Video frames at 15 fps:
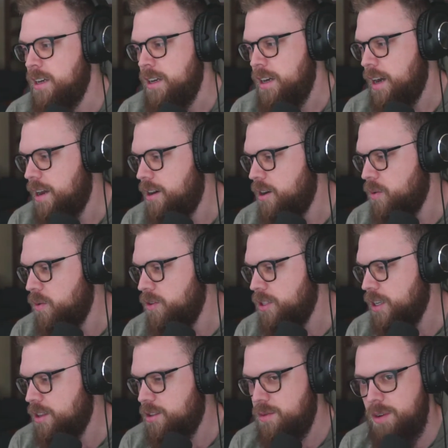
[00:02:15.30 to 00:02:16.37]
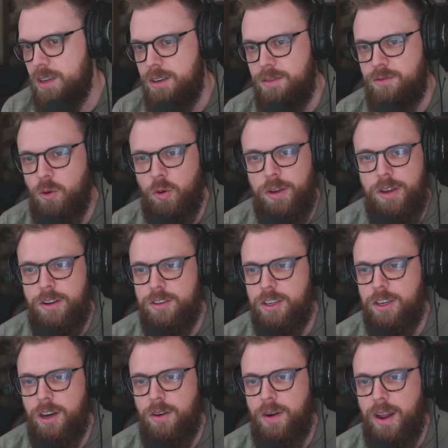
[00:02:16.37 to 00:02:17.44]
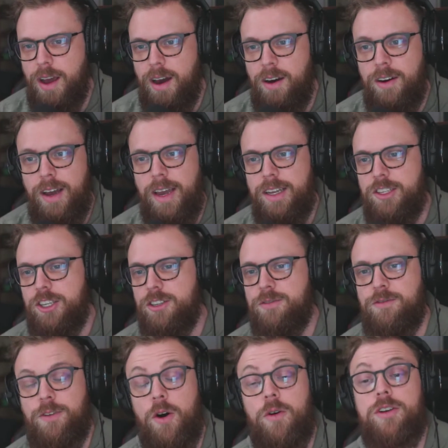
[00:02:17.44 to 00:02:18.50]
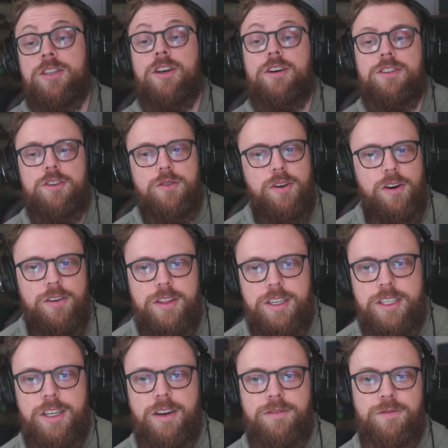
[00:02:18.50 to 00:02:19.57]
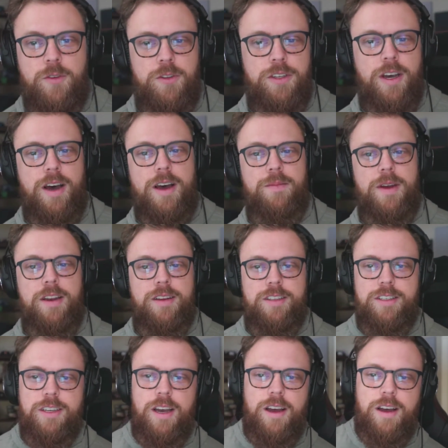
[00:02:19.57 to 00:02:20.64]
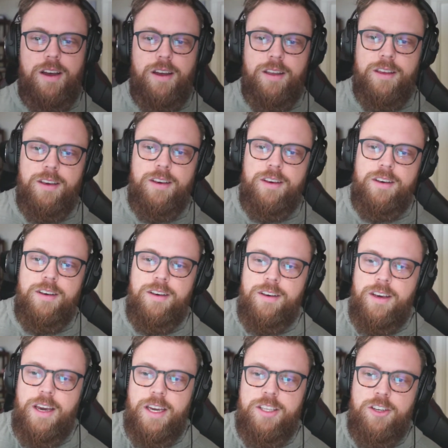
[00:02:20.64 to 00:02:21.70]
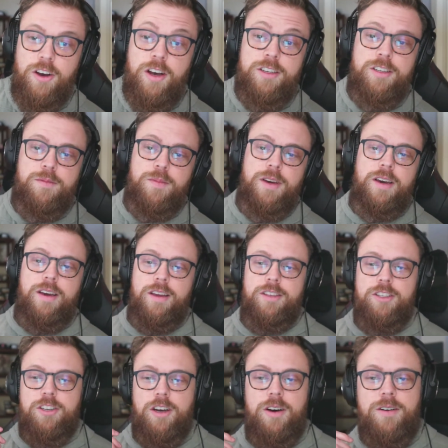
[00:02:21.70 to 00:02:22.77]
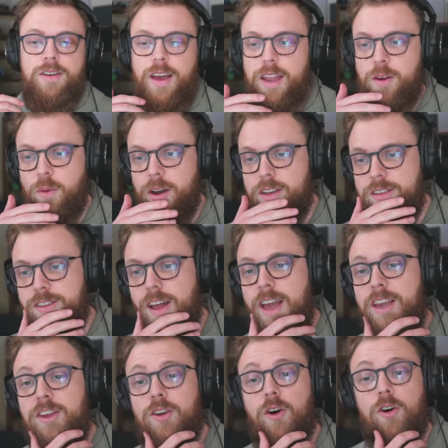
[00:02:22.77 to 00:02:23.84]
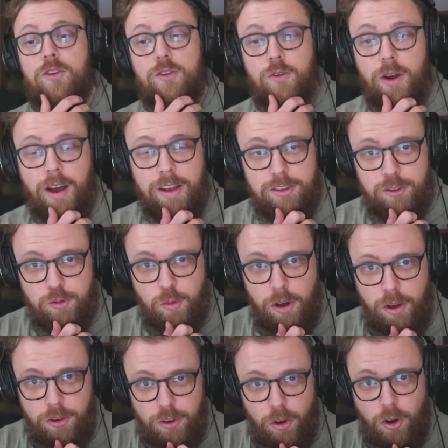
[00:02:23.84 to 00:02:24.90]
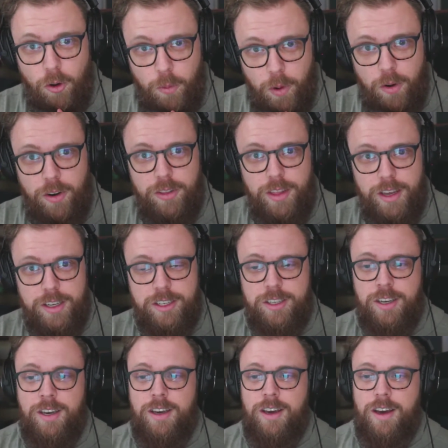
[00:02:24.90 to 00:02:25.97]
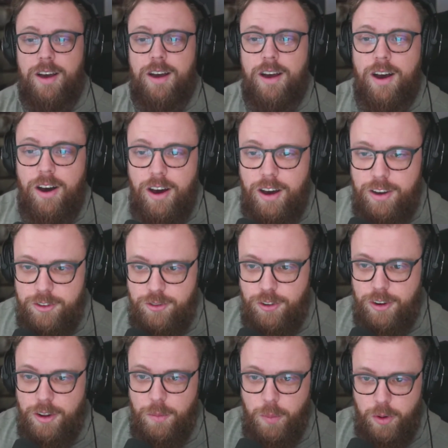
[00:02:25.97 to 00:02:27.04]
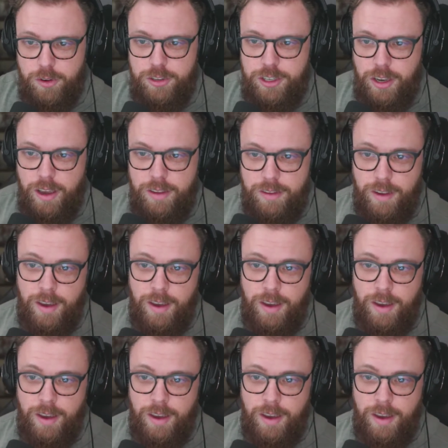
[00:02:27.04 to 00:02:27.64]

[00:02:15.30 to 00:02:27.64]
I don't know, what was it, 3-4 years ago now, and just focus on doing all this stuff full time. And it's awesome. And so, anyways, thank you to all you guys as well. You're all part of this, 100%.